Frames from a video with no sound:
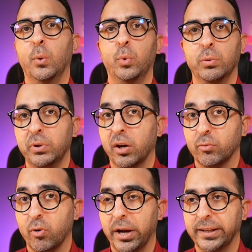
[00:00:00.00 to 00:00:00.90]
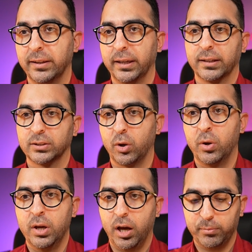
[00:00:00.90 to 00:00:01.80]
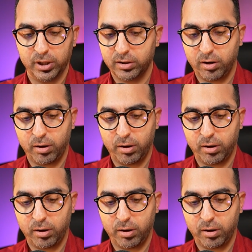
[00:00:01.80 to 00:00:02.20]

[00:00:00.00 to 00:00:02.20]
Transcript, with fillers: will be on writing. So I'm going to